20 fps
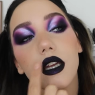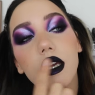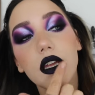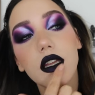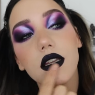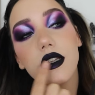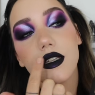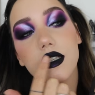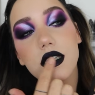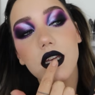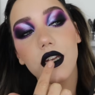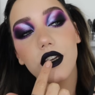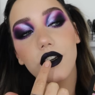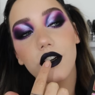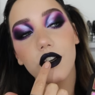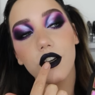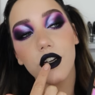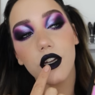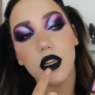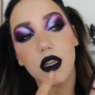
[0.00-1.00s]
in the
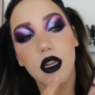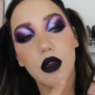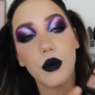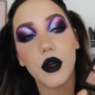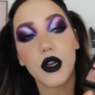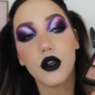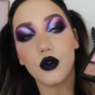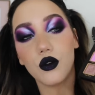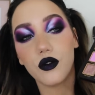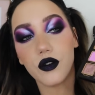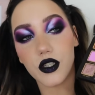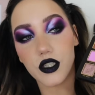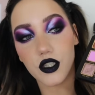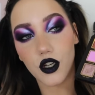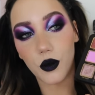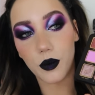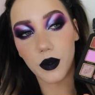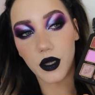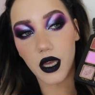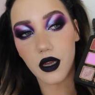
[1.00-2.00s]
center and then went over the
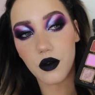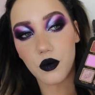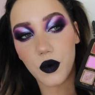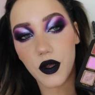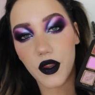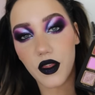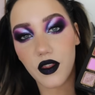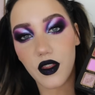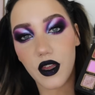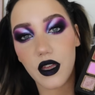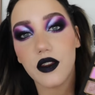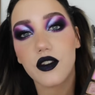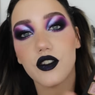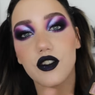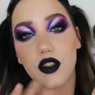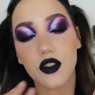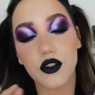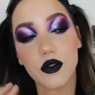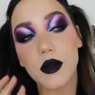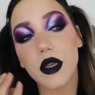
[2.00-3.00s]
top again with this
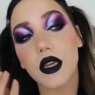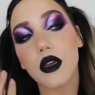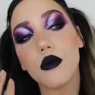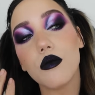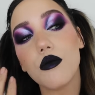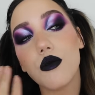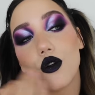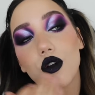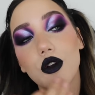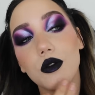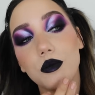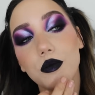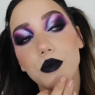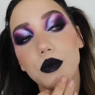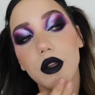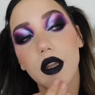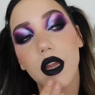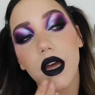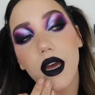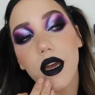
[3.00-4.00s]
just to make it more
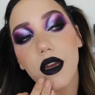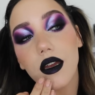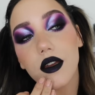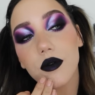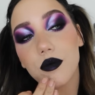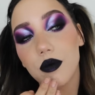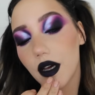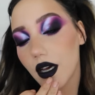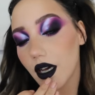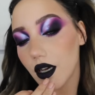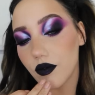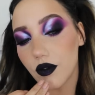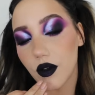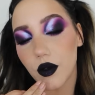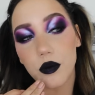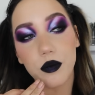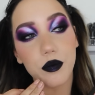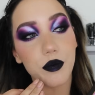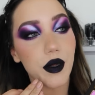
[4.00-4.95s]
black but have a